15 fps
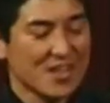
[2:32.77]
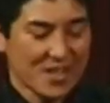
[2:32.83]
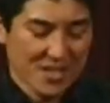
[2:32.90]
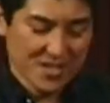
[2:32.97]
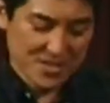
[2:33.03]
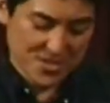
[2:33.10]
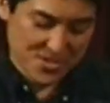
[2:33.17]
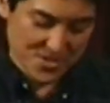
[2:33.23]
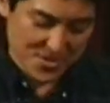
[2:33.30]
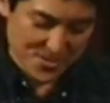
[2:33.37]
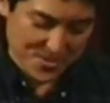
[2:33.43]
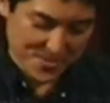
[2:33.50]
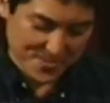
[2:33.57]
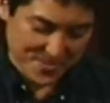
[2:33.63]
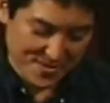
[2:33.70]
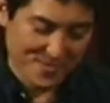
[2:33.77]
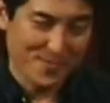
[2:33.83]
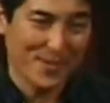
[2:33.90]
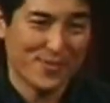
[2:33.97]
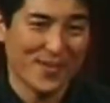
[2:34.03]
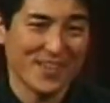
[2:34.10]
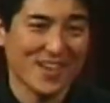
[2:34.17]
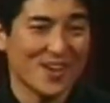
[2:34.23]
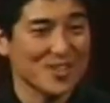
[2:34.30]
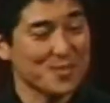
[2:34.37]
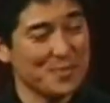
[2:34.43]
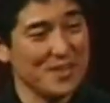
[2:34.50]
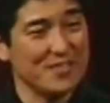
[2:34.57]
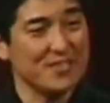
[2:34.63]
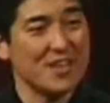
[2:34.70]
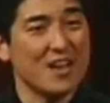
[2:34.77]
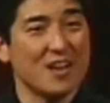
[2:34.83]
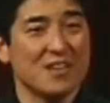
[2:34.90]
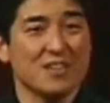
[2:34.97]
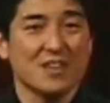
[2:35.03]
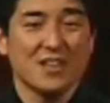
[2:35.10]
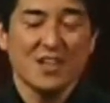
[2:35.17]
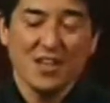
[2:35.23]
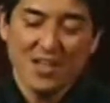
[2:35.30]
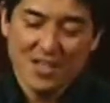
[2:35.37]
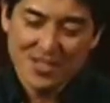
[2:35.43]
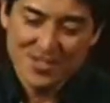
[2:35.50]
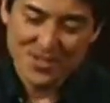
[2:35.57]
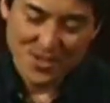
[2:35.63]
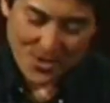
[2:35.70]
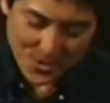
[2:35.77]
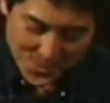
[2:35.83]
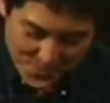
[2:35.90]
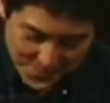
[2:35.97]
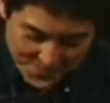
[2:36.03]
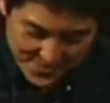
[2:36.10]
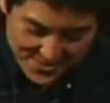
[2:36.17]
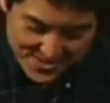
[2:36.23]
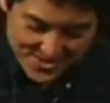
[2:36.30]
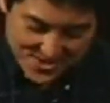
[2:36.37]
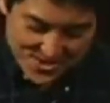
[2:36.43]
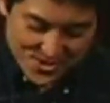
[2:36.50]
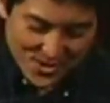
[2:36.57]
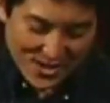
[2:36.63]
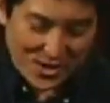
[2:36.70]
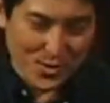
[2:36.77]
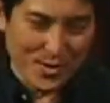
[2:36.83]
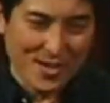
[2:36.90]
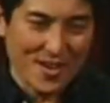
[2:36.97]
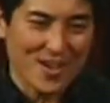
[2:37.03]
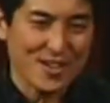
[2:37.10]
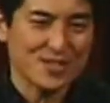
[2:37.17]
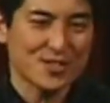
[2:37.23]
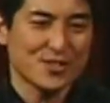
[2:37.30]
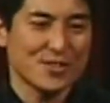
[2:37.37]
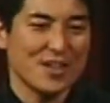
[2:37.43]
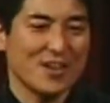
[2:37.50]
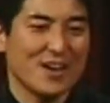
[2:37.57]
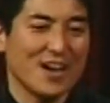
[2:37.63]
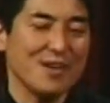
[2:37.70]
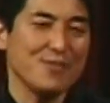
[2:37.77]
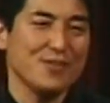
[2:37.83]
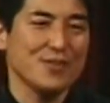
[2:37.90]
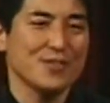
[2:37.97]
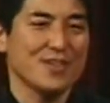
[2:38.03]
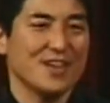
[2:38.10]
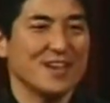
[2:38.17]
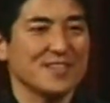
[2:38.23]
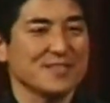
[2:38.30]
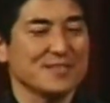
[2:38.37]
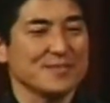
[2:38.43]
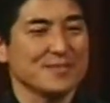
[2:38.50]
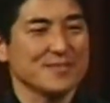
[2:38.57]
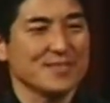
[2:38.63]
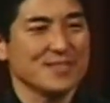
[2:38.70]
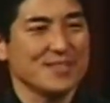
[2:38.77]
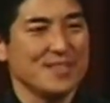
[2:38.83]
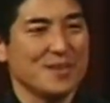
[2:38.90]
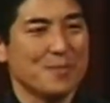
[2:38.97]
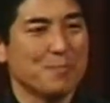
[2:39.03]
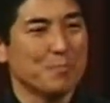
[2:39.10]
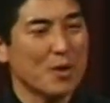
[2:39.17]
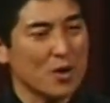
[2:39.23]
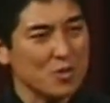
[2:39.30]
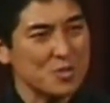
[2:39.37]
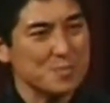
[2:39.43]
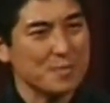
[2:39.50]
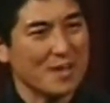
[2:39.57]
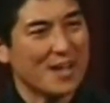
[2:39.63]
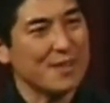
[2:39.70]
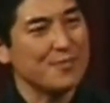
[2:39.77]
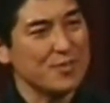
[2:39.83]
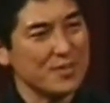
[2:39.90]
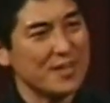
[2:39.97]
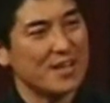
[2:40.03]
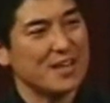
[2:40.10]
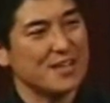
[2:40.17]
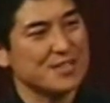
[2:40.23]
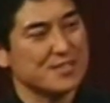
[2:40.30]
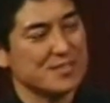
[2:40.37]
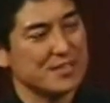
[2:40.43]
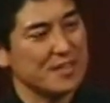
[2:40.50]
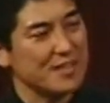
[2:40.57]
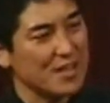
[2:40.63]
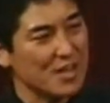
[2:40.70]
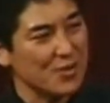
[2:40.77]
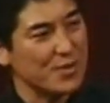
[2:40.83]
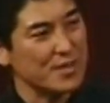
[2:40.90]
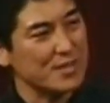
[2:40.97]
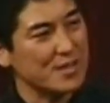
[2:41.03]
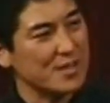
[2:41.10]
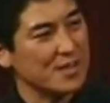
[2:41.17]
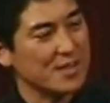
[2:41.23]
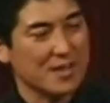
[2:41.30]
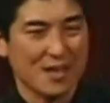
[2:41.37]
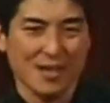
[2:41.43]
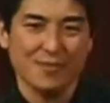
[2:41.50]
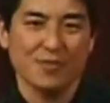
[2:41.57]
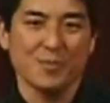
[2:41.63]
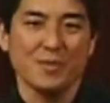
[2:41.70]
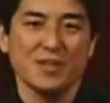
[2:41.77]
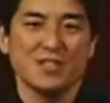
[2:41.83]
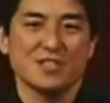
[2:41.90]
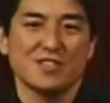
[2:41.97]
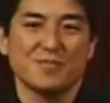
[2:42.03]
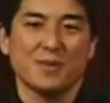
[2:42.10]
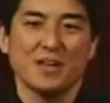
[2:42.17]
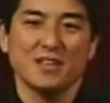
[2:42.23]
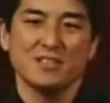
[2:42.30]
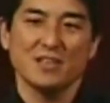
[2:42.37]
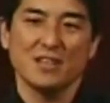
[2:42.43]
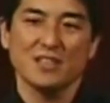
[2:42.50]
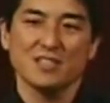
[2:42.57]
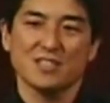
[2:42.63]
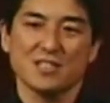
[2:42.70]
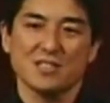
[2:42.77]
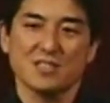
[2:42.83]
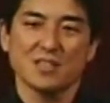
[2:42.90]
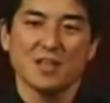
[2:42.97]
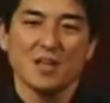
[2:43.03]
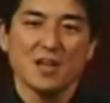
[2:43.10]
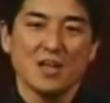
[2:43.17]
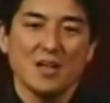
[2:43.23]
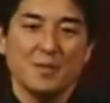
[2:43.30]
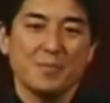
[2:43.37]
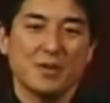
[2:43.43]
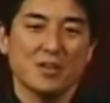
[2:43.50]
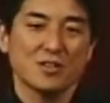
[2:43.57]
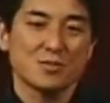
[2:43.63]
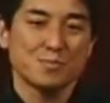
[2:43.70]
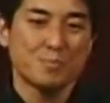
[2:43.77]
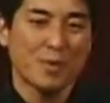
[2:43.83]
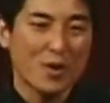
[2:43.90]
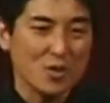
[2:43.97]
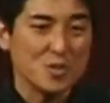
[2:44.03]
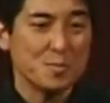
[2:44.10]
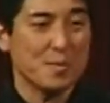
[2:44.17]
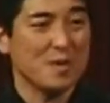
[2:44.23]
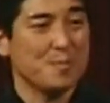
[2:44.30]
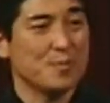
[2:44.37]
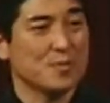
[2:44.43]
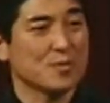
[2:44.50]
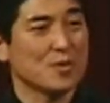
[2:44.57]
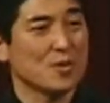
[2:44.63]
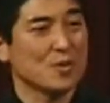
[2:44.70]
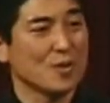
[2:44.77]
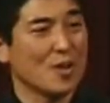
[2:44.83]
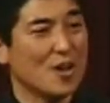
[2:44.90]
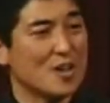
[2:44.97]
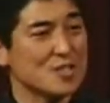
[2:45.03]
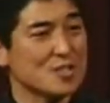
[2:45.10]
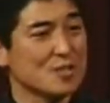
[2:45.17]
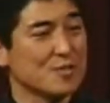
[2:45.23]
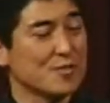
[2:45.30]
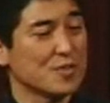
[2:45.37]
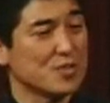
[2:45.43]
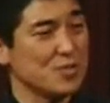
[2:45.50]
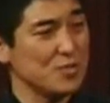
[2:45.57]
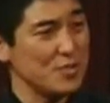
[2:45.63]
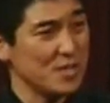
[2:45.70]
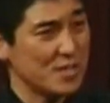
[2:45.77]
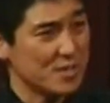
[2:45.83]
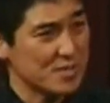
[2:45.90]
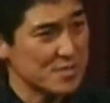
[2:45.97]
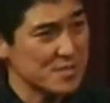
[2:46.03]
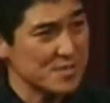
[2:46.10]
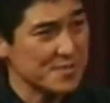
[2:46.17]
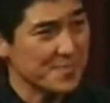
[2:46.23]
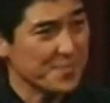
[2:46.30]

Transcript: So you might find it hard to believe now. So I quit law school. Now I view that, I view that as inherent confirmation of my intelligence, because most people go to law school for 2 years,